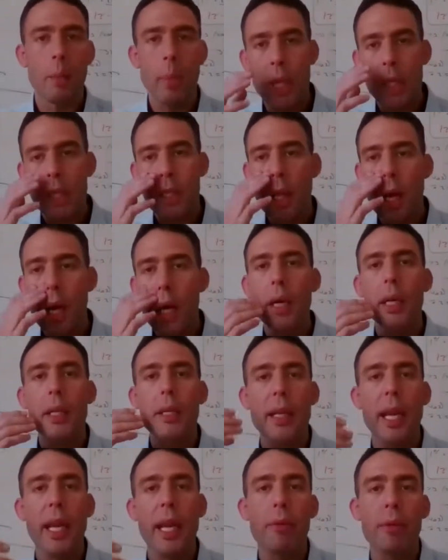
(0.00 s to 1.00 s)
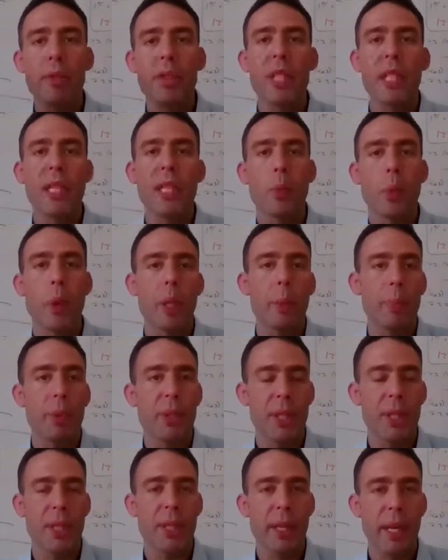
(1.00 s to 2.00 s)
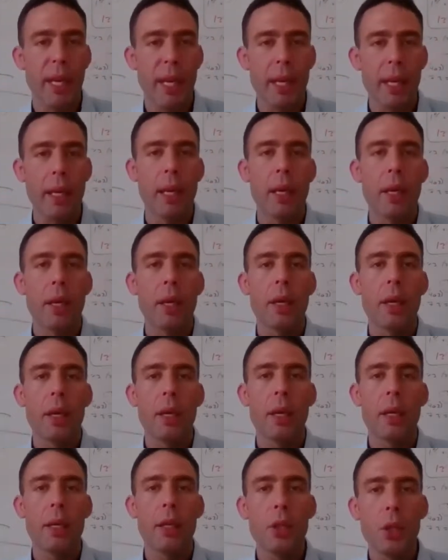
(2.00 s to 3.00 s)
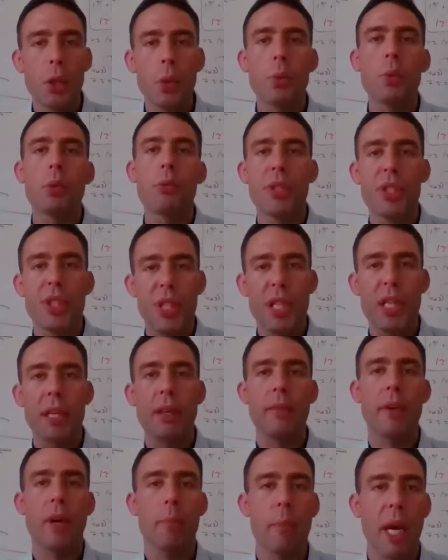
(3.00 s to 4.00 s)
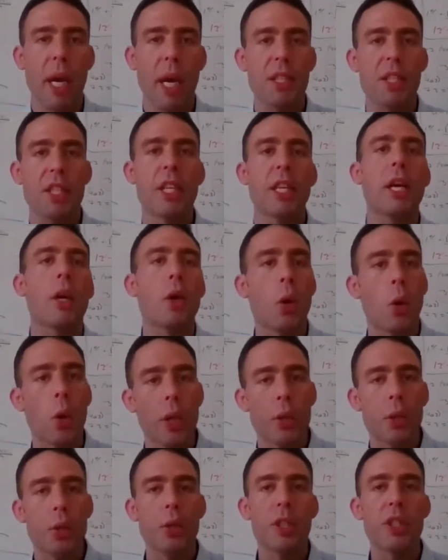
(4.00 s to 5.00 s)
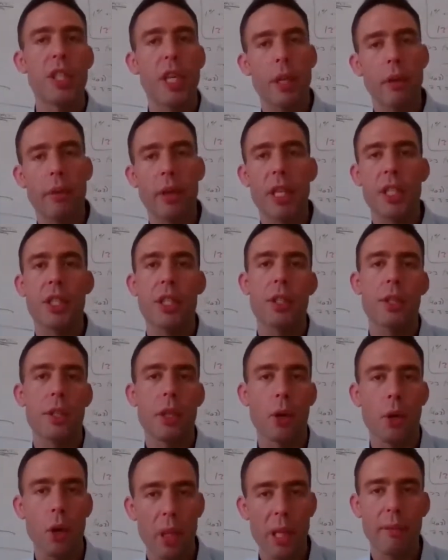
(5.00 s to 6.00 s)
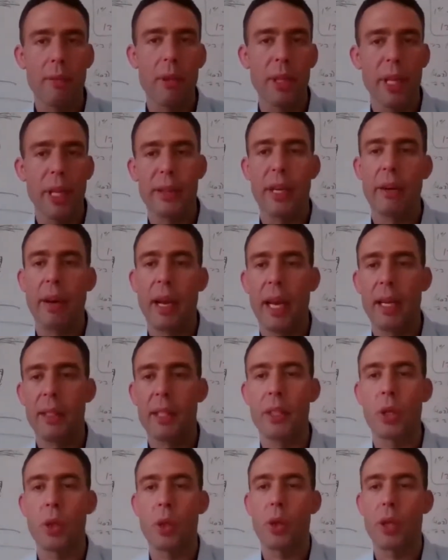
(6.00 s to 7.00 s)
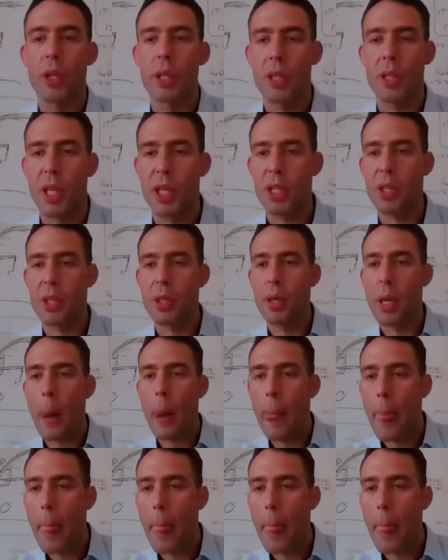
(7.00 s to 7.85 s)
But as long as they receive 1% a day, you will receive a matching according to the generations or level that they're at in your organization.